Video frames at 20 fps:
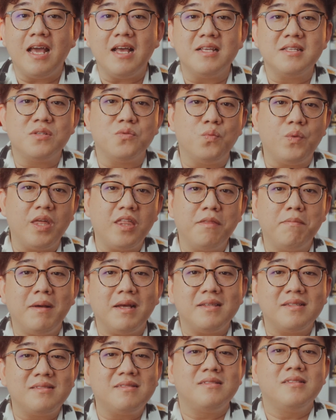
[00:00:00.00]
as width,
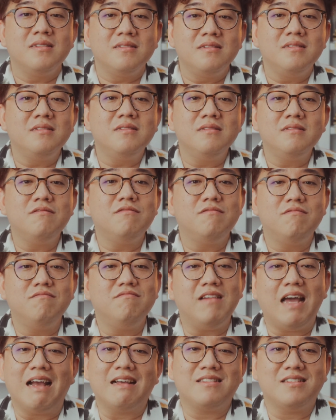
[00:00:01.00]
but still
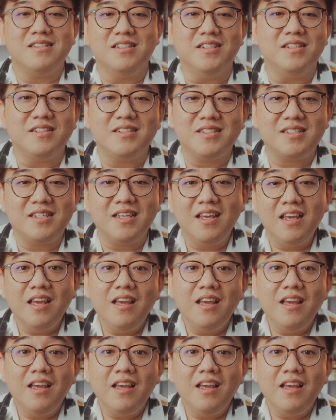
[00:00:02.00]
excellent.